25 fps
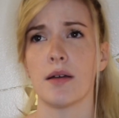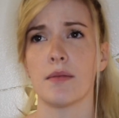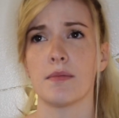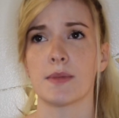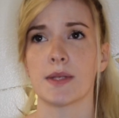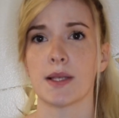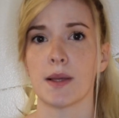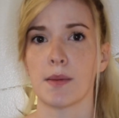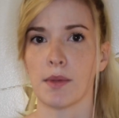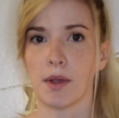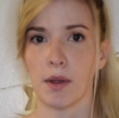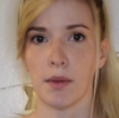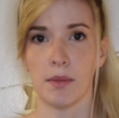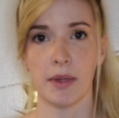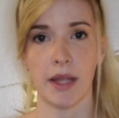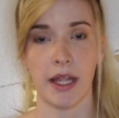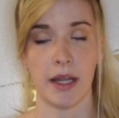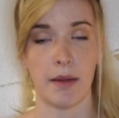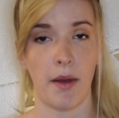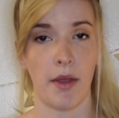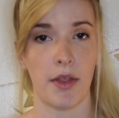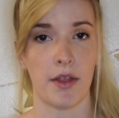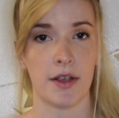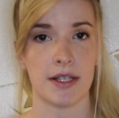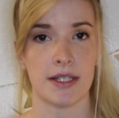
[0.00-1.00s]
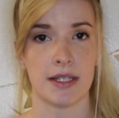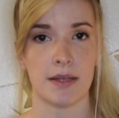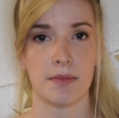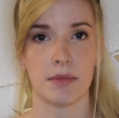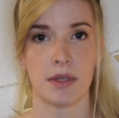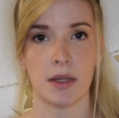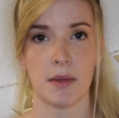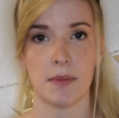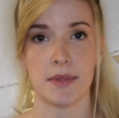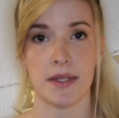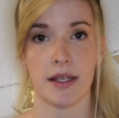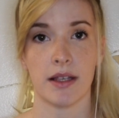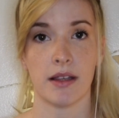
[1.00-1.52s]
Some complain about their
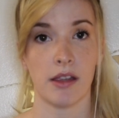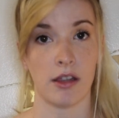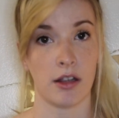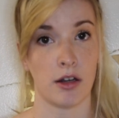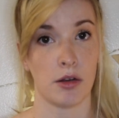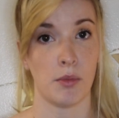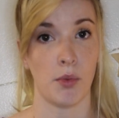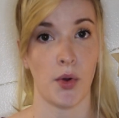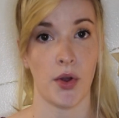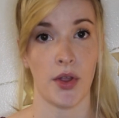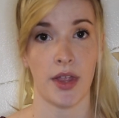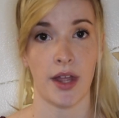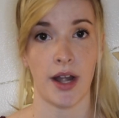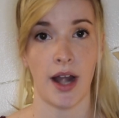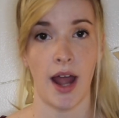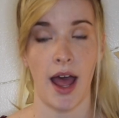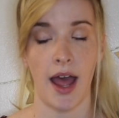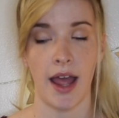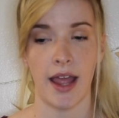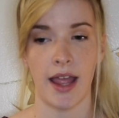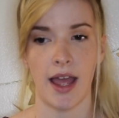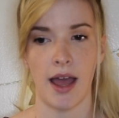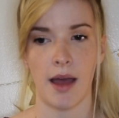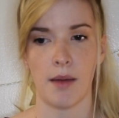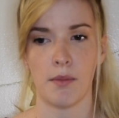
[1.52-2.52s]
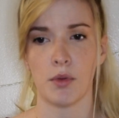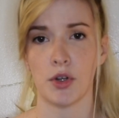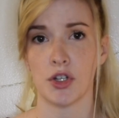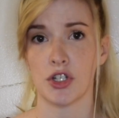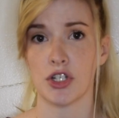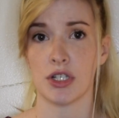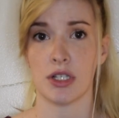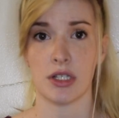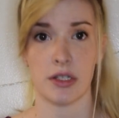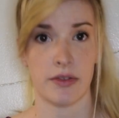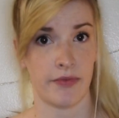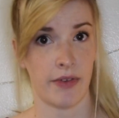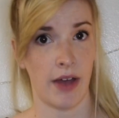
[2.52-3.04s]
symptoms a little more than I am, which
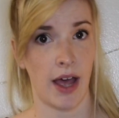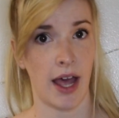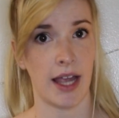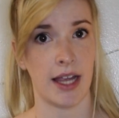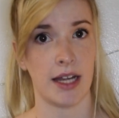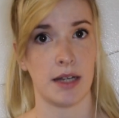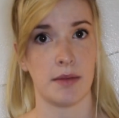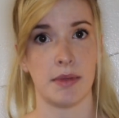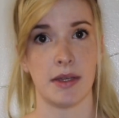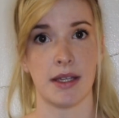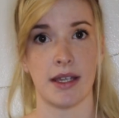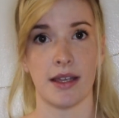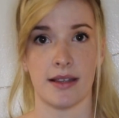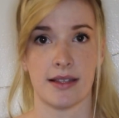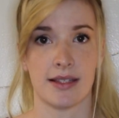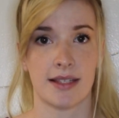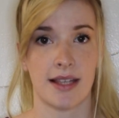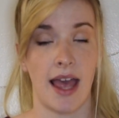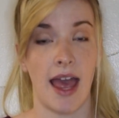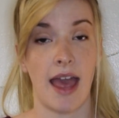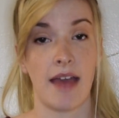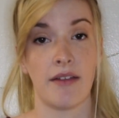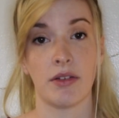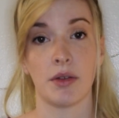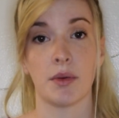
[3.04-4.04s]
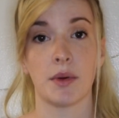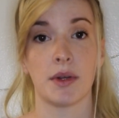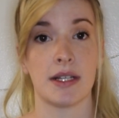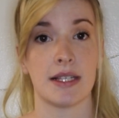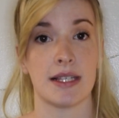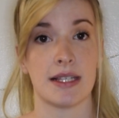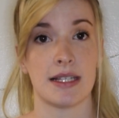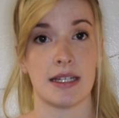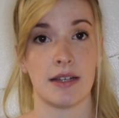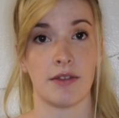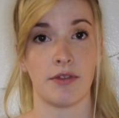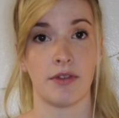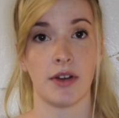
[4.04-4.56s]
is fine because everyone
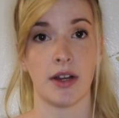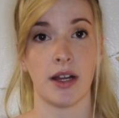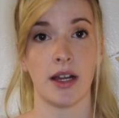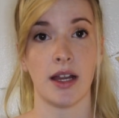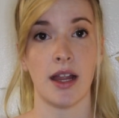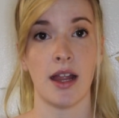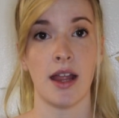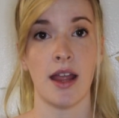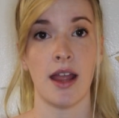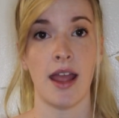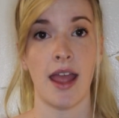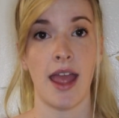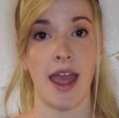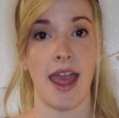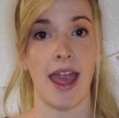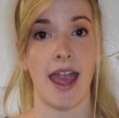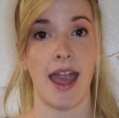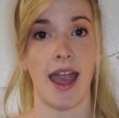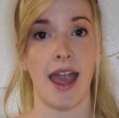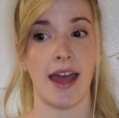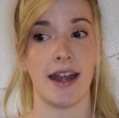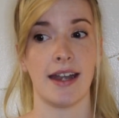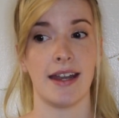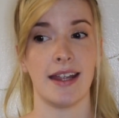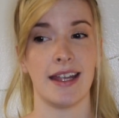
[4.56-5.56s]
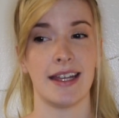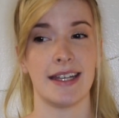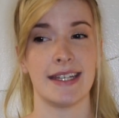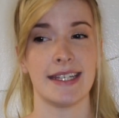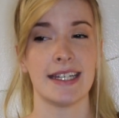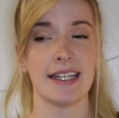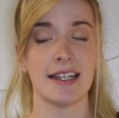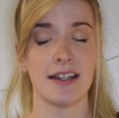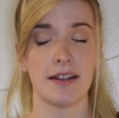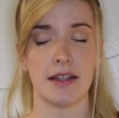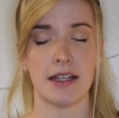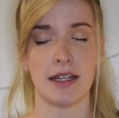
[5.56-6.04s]
is different, and it didn't